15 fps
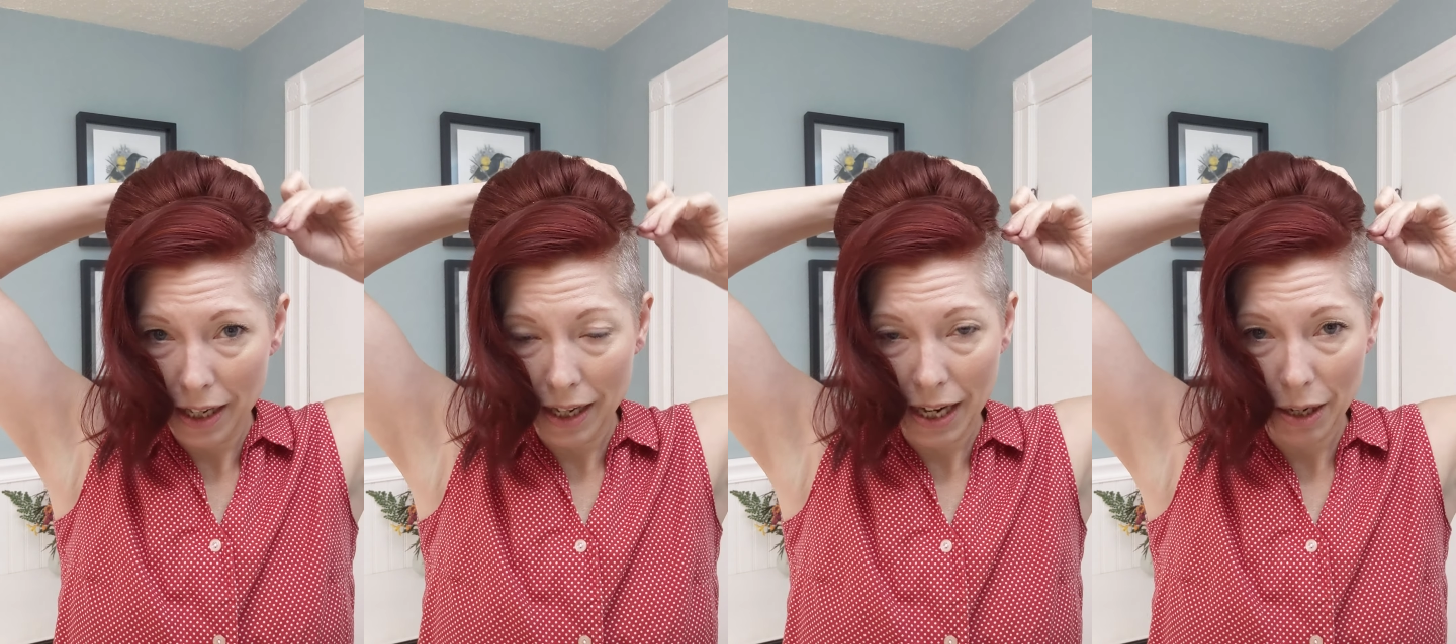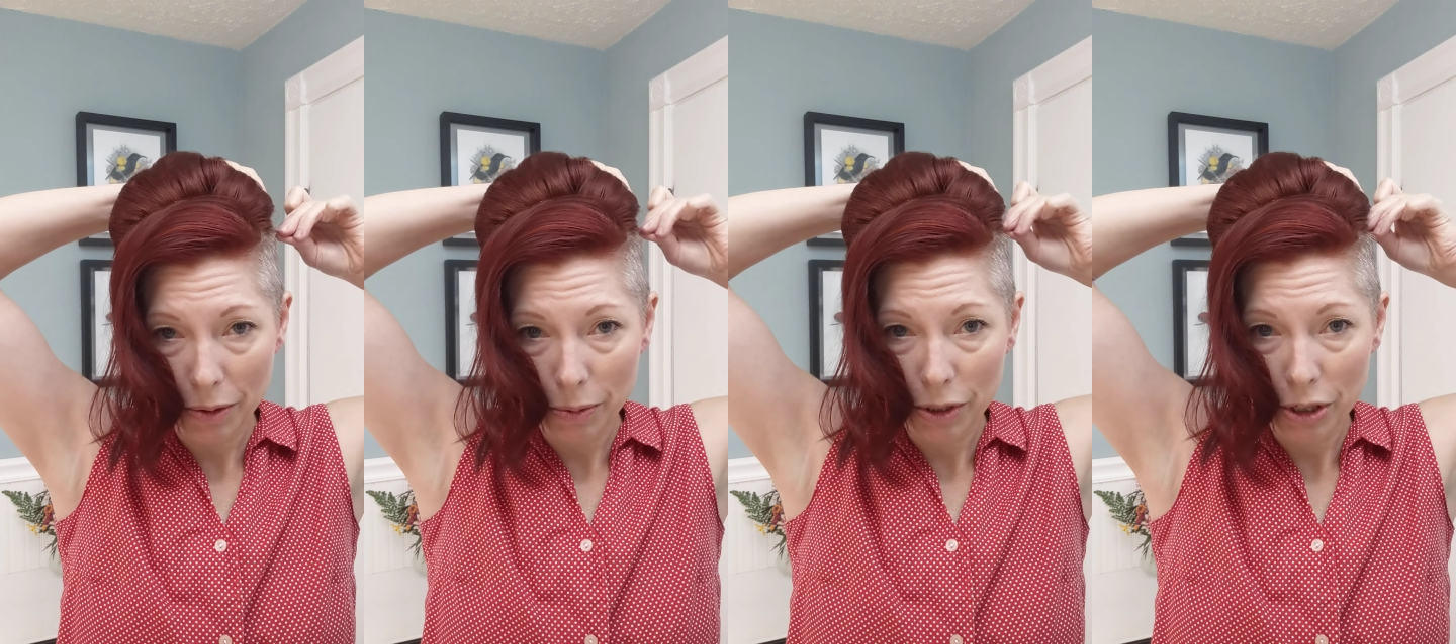
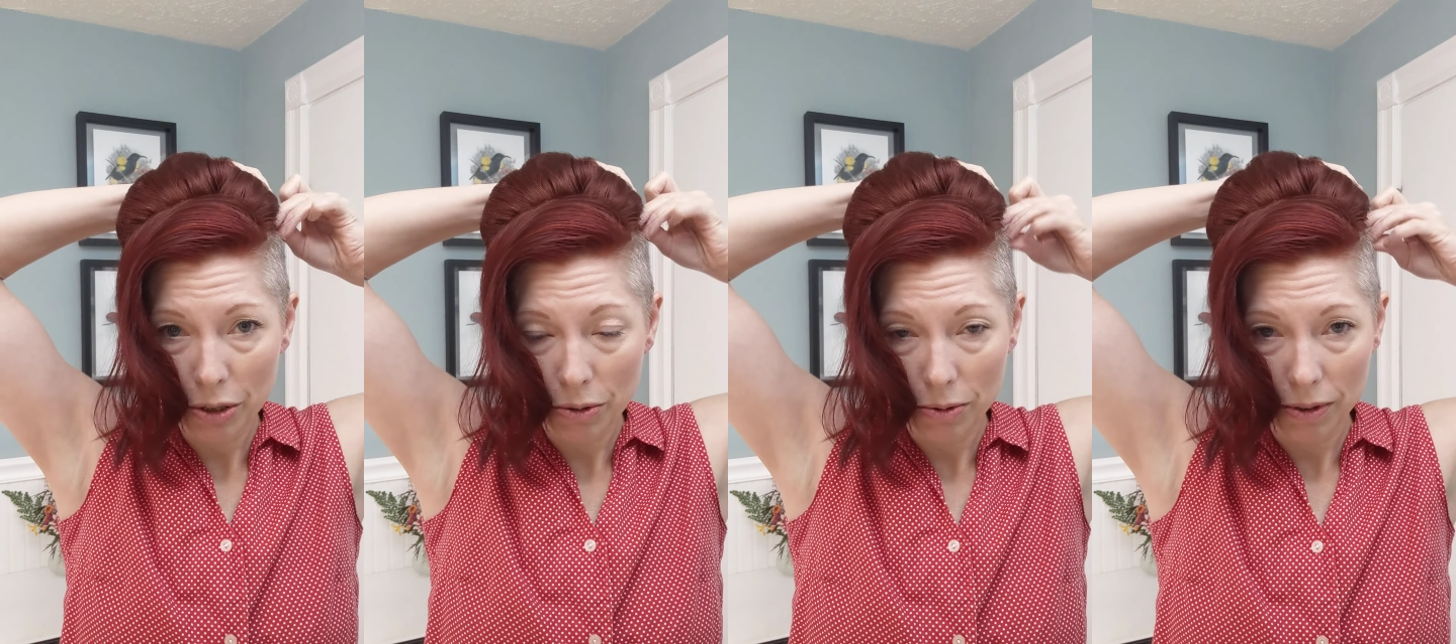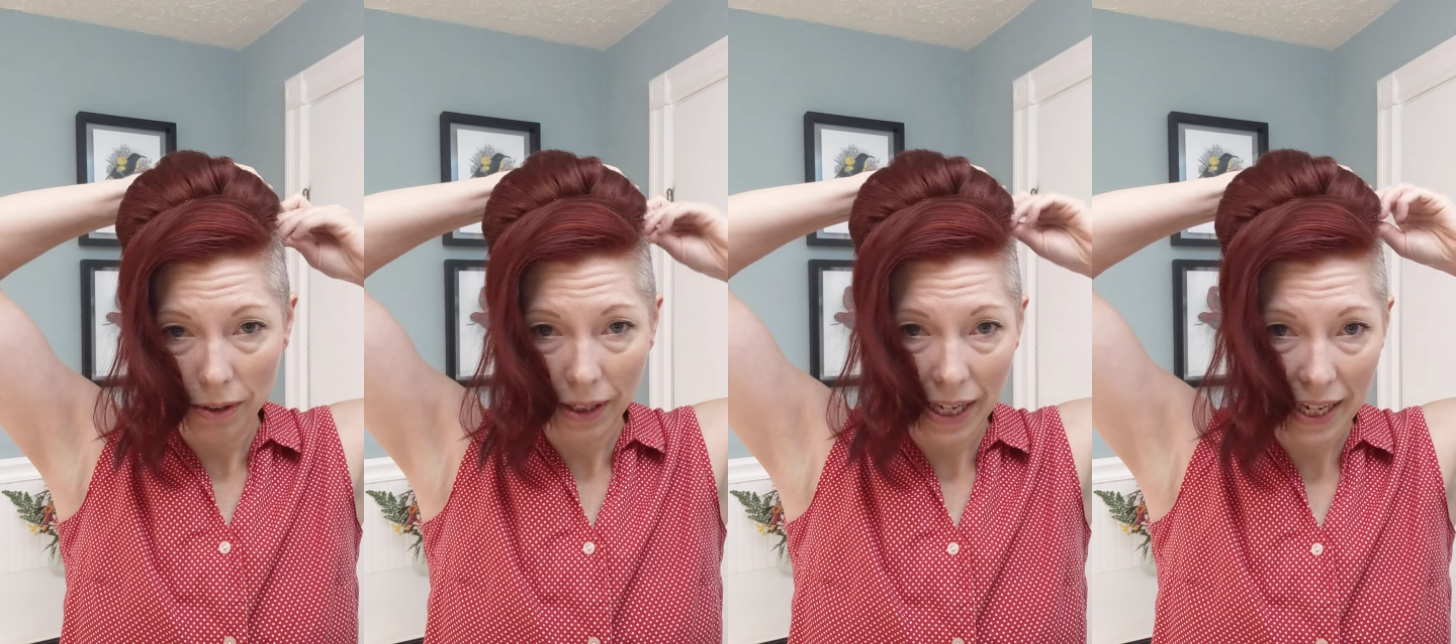I will
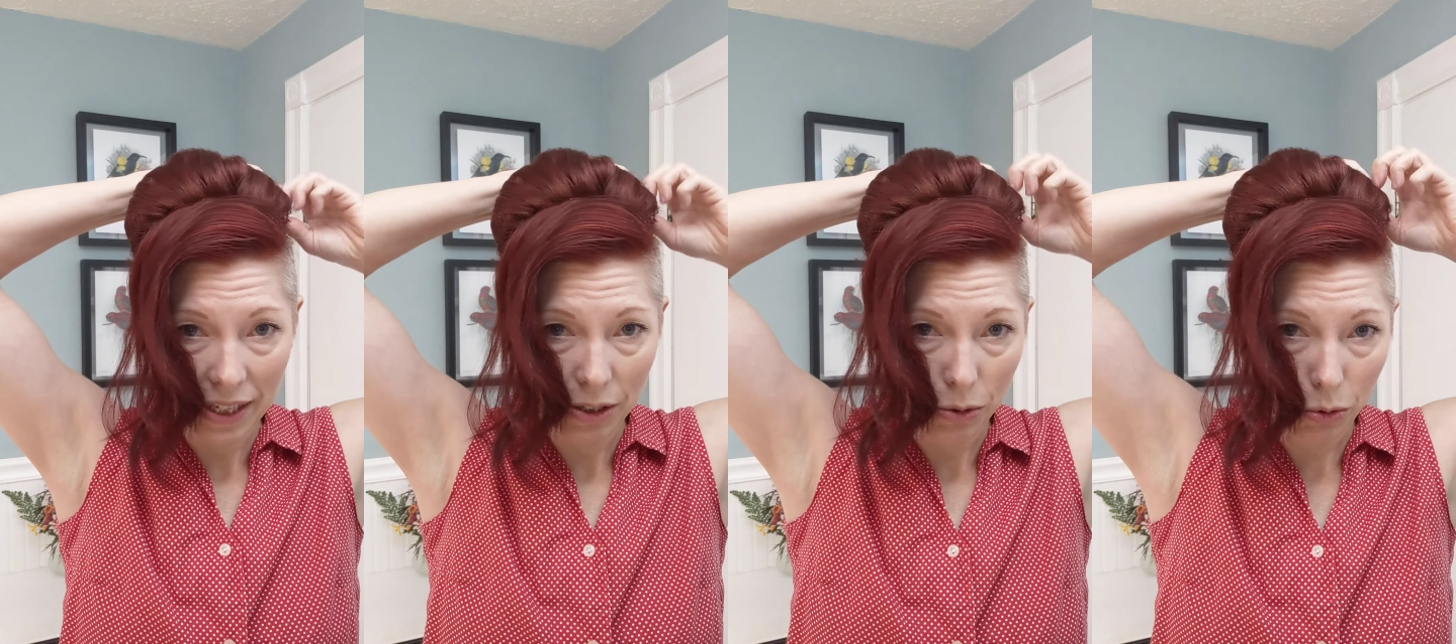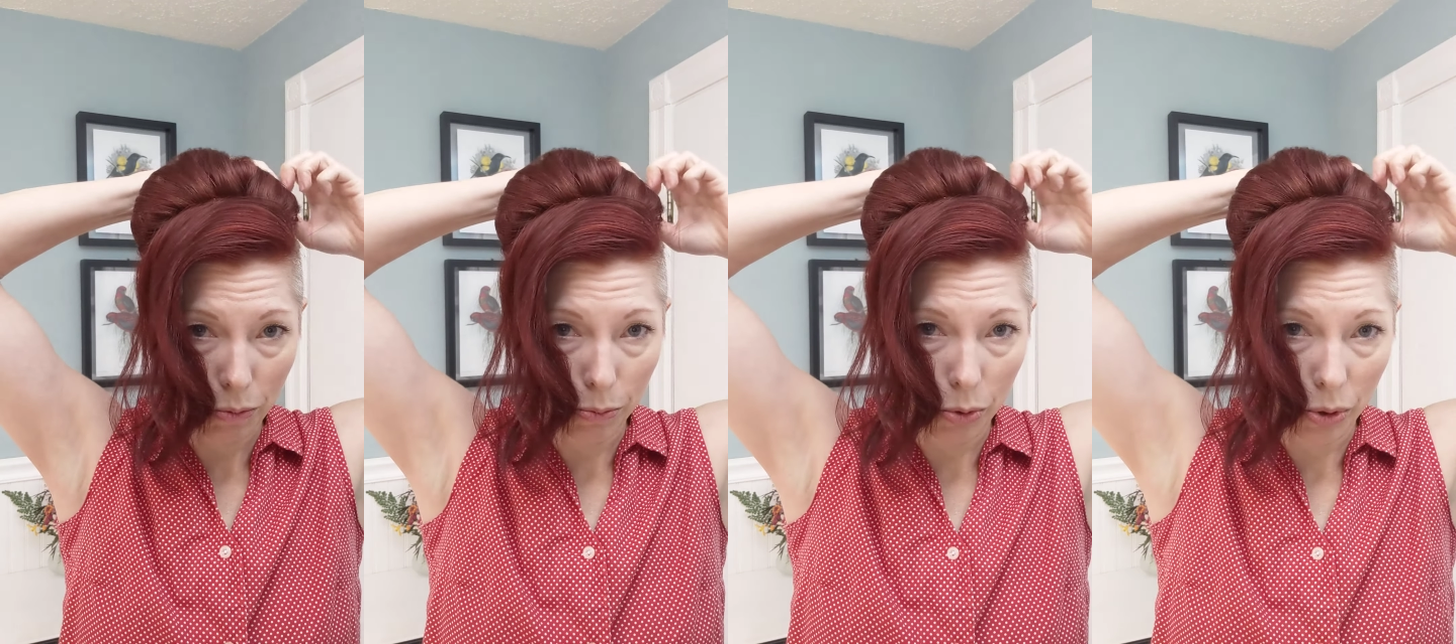use less
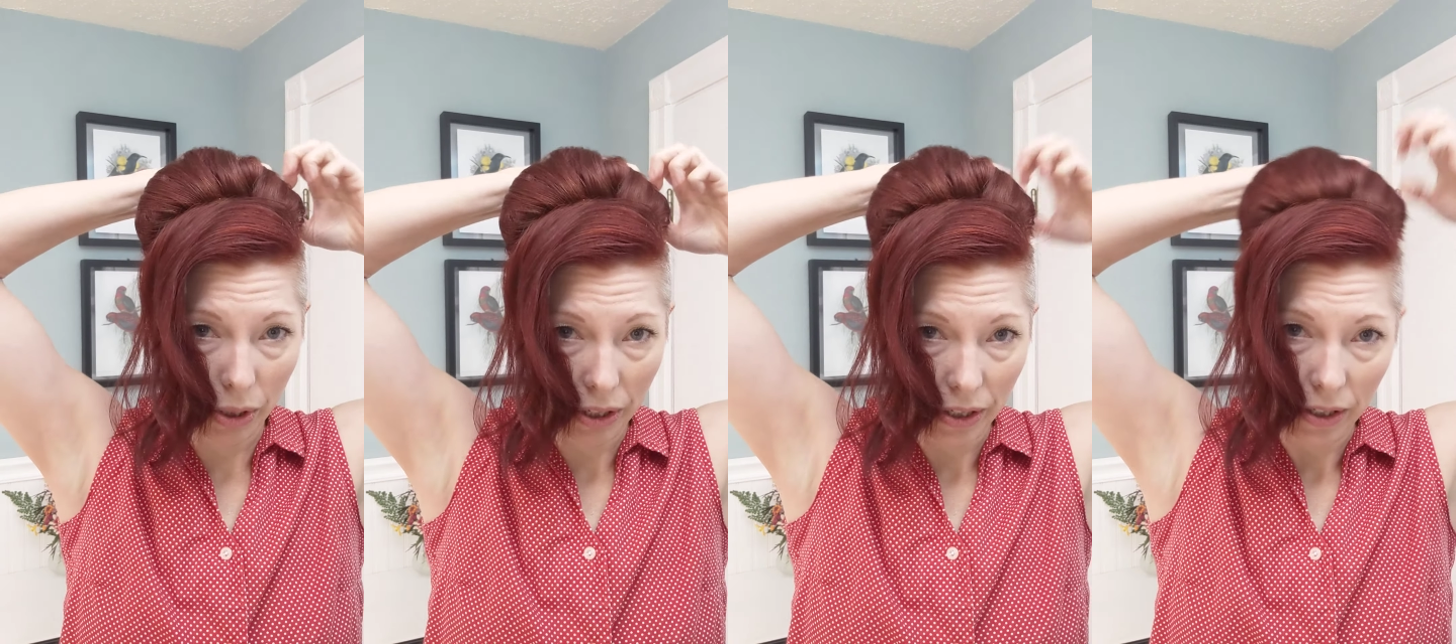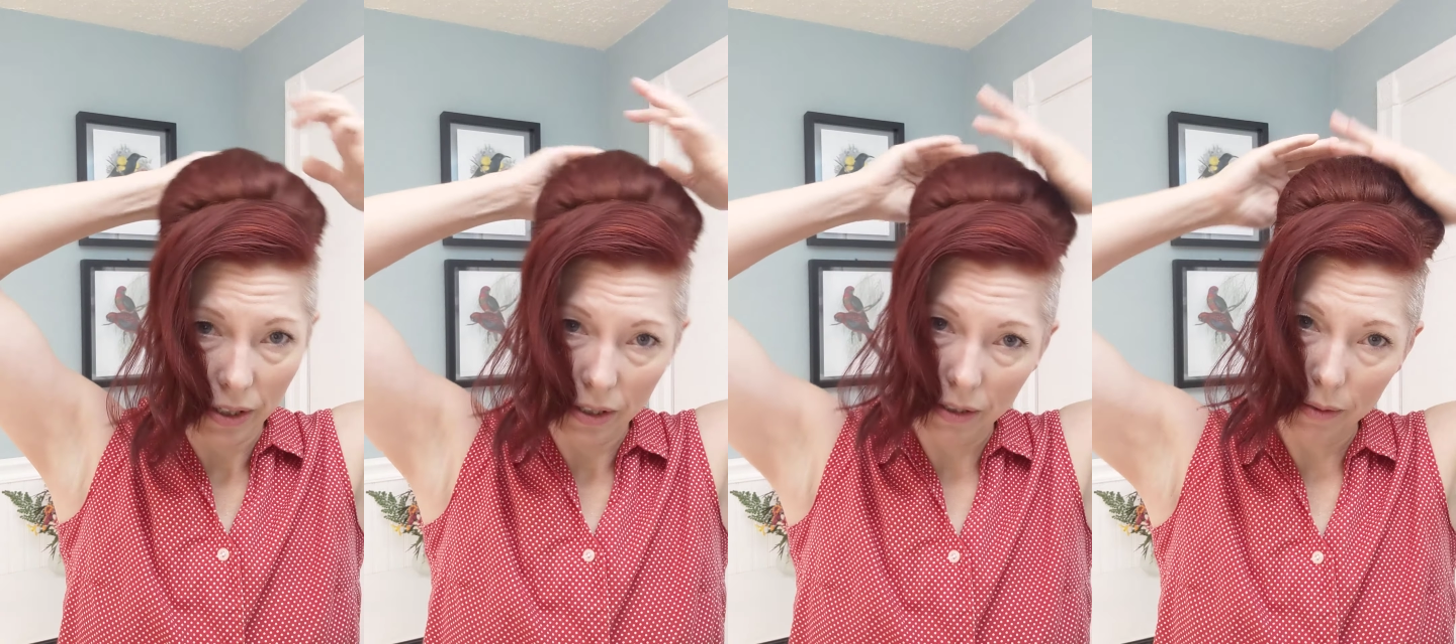or
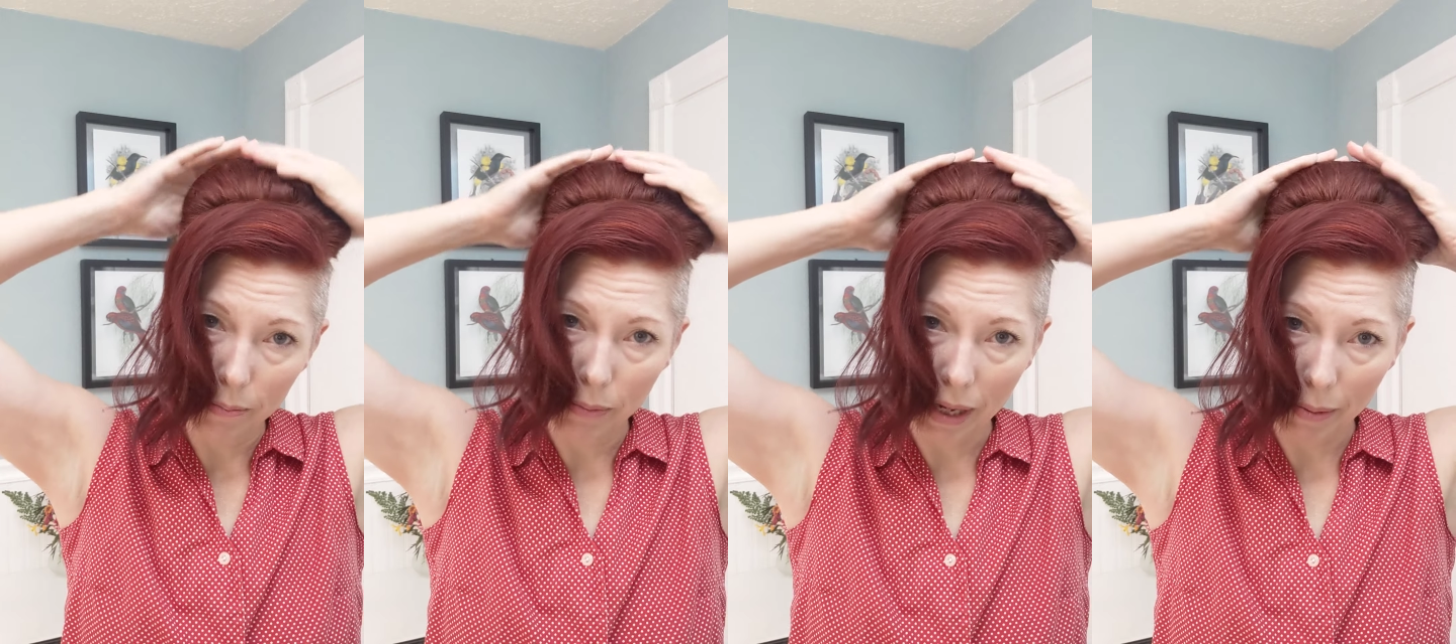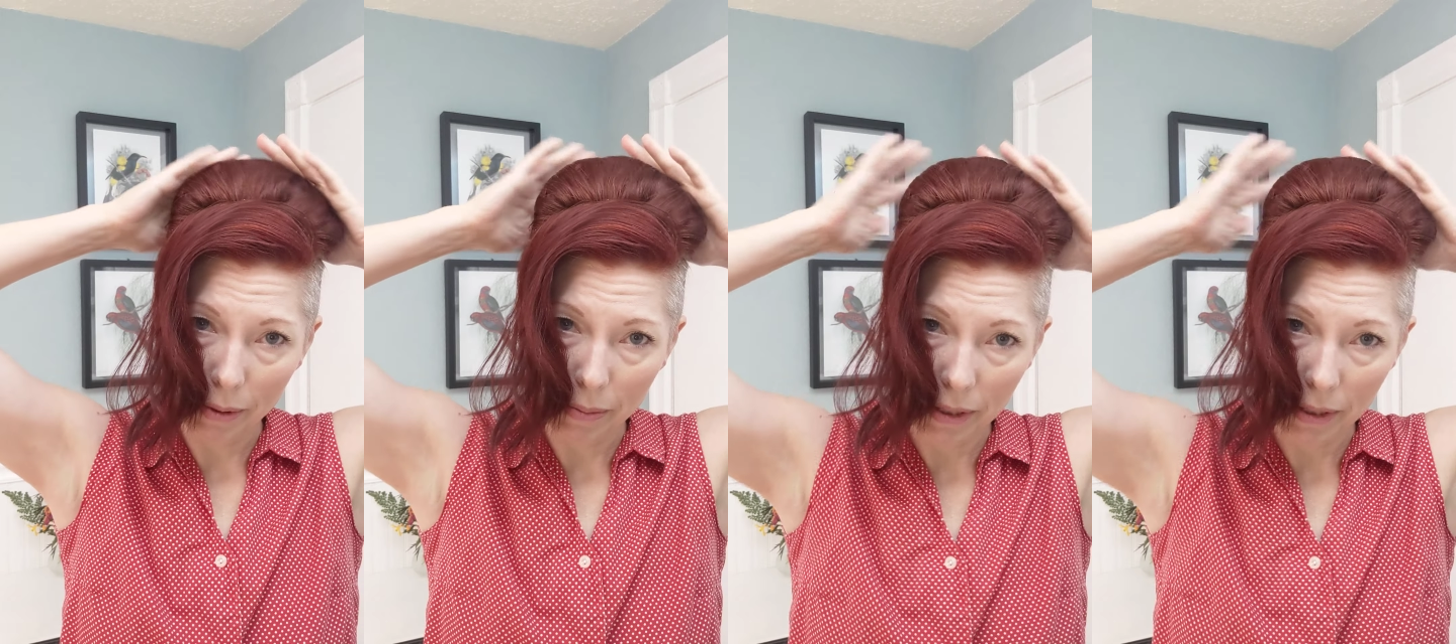more bobby